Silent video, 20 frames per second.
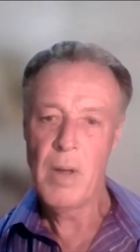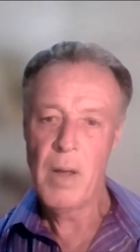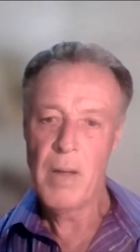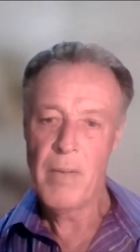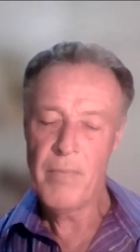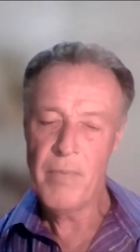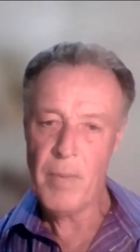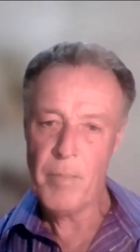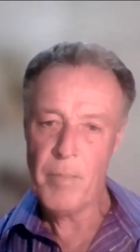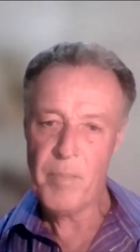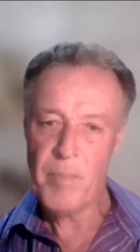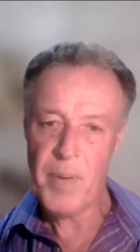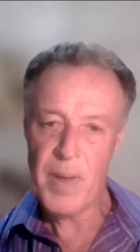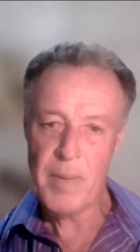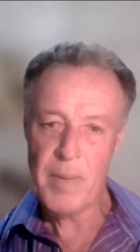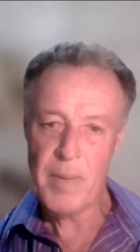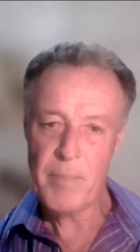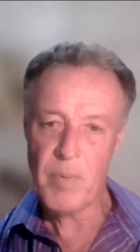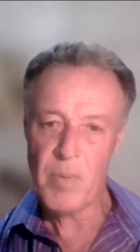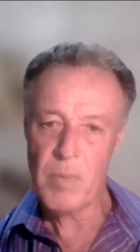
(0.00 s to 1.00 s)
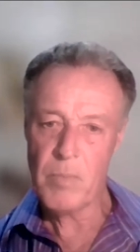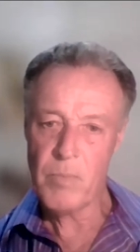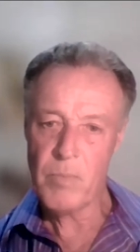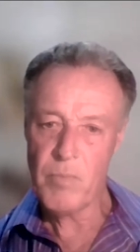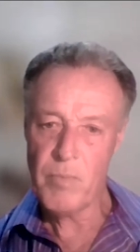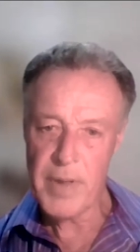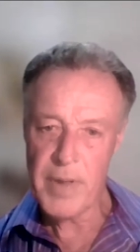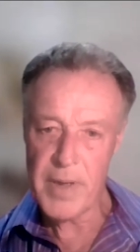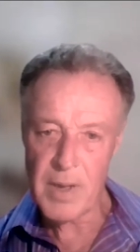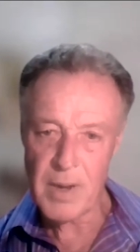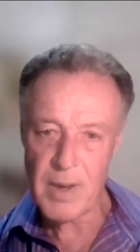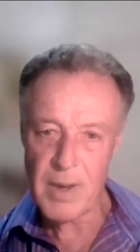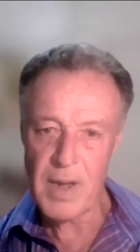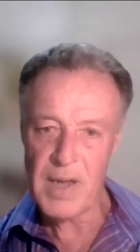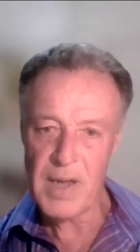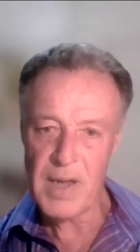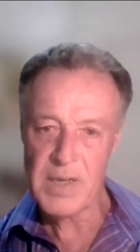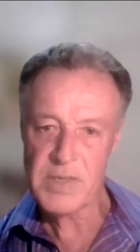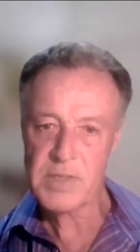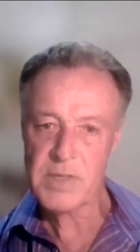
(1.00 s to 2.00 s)
that people
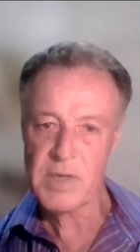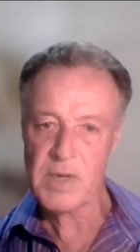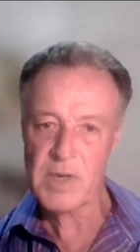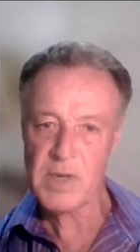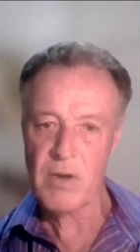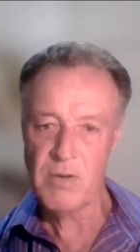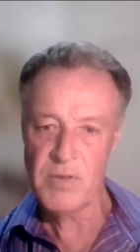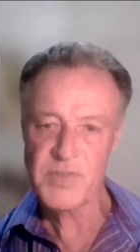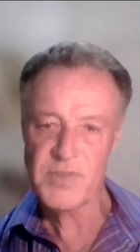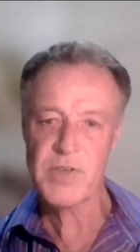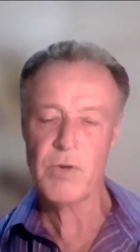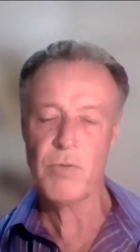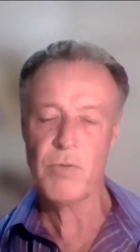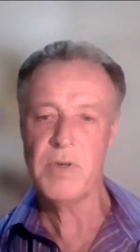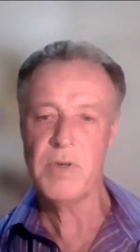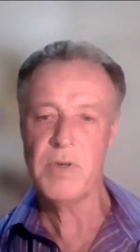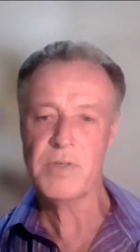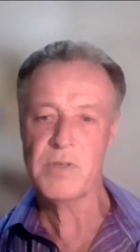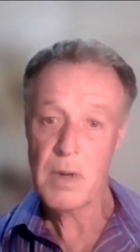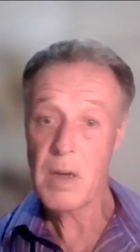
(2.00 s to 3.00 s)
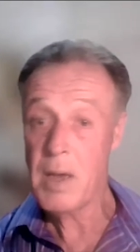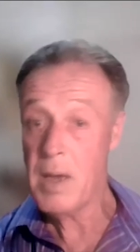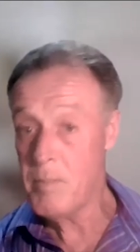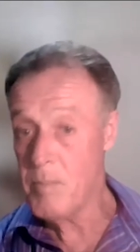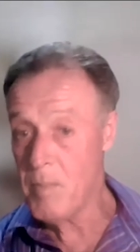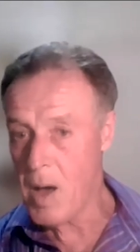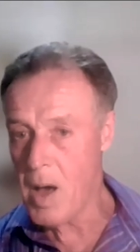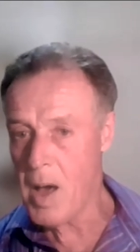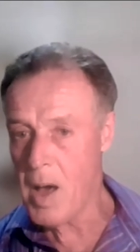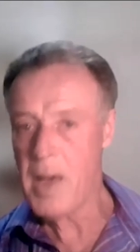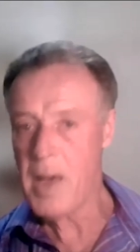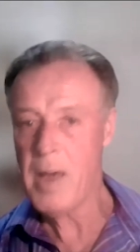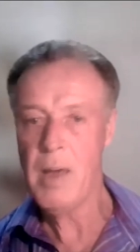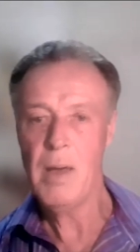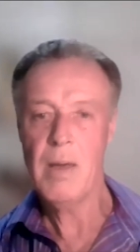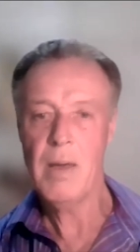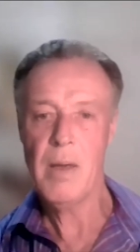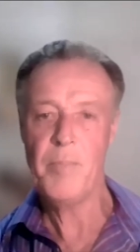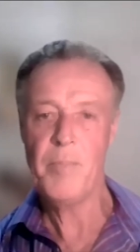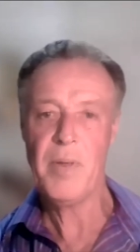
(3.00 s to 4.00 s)
realize the consequences, in my
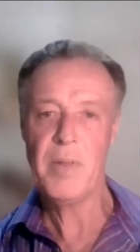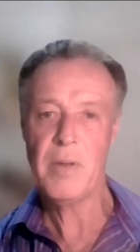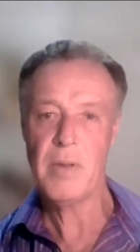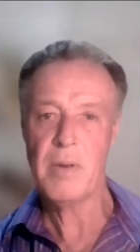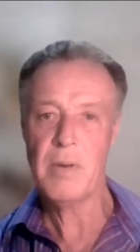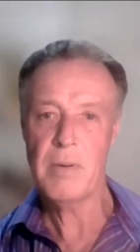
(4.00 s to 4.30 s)
opinion.